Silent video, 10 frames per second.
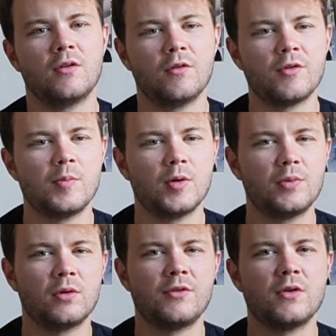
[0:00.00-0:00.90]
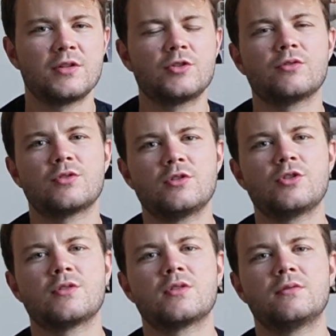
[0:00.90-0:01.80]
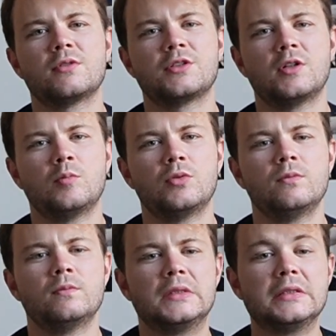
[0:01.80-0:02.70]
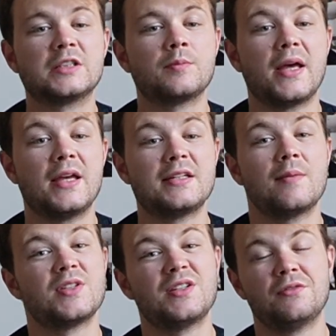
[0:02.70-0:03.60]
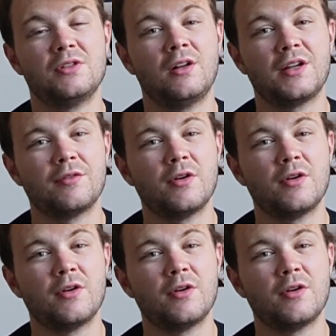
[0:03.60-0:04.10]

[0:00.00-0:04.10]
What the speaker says: Are very popular in the US, Johnson & Johnson, for example. It doesn't pay a 10% dividend like